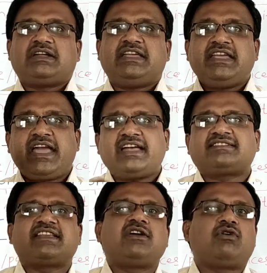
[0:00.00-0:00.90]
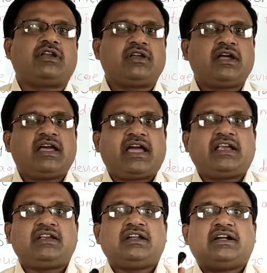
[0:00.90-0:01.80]
he has given,
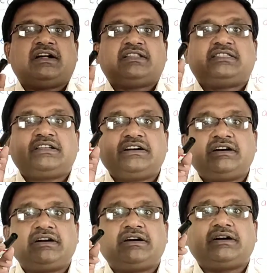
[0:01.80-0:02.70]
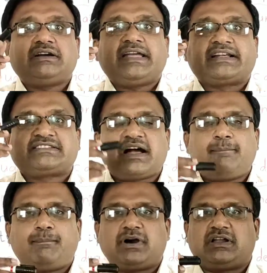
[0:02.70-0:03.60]
and the
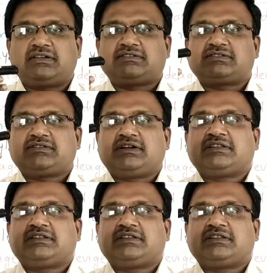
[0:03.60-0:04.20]
examples,